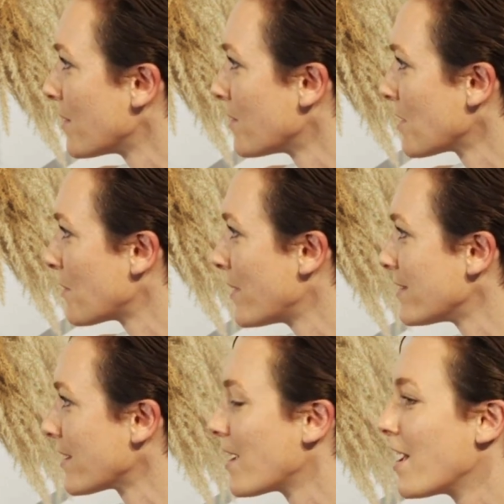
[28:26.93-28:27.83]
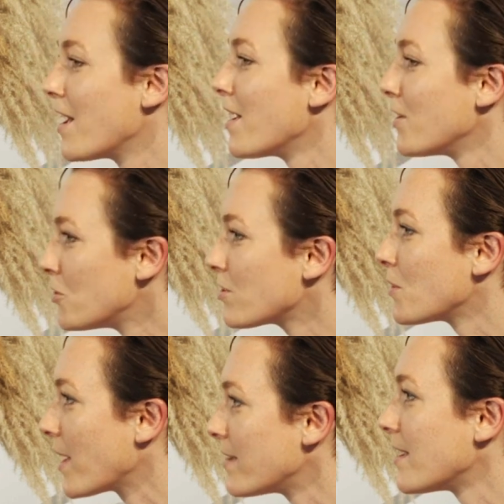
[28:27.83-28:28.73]
And I was like, what? He's like, usually
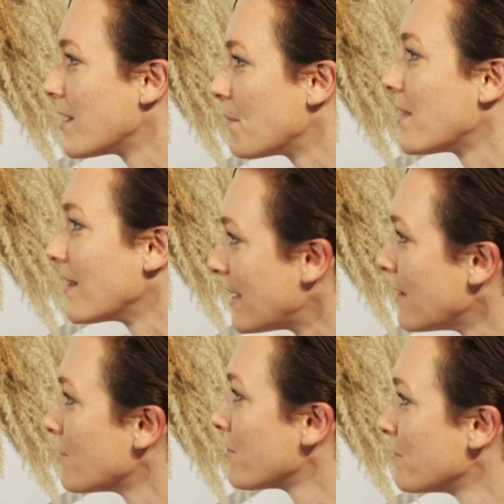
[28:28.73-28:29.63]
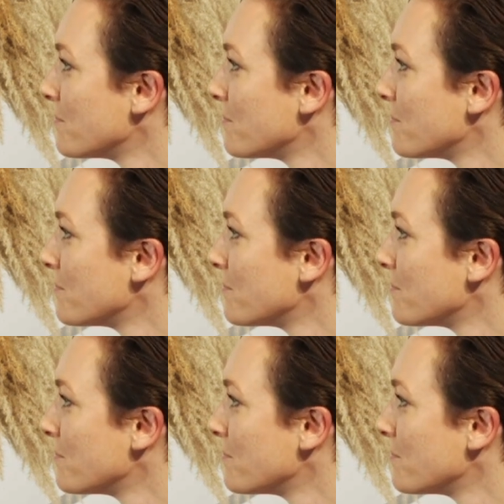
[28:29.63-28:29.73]
when I stand up, they leave.